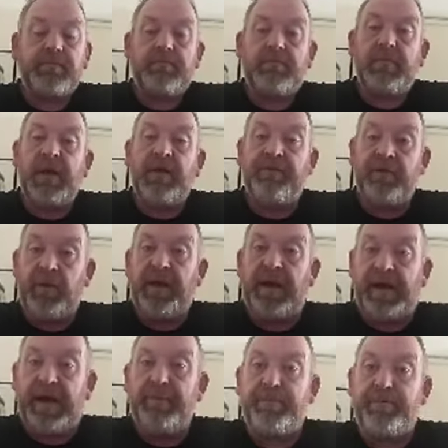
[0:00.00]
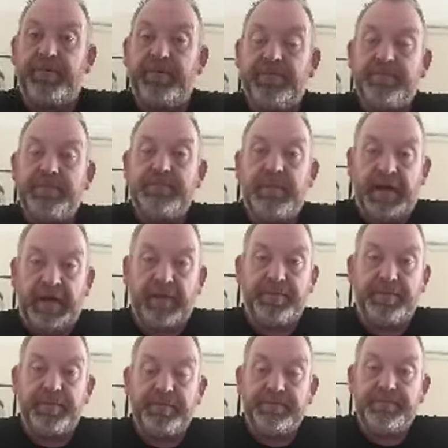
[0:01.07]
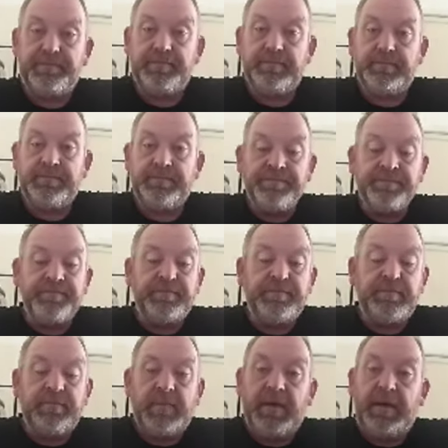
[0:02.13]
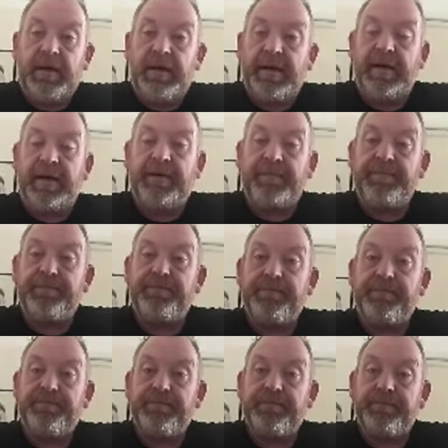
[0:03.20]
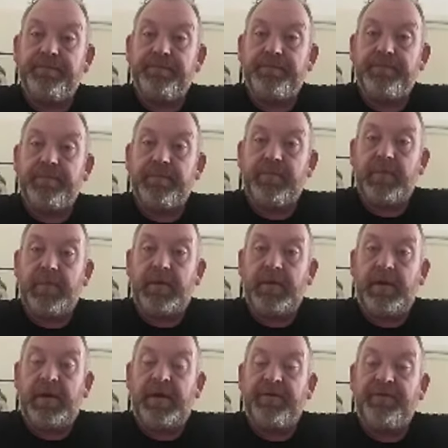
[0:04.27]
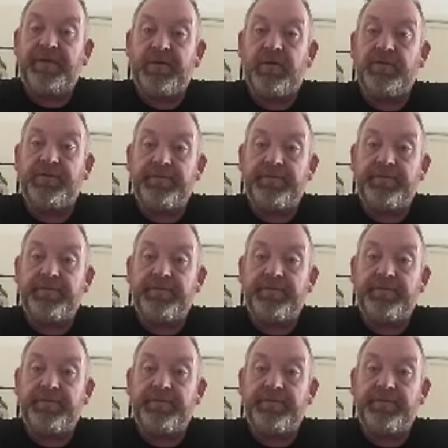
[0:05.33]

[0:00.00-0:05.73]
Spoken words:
if you want to help, help. And if you don't,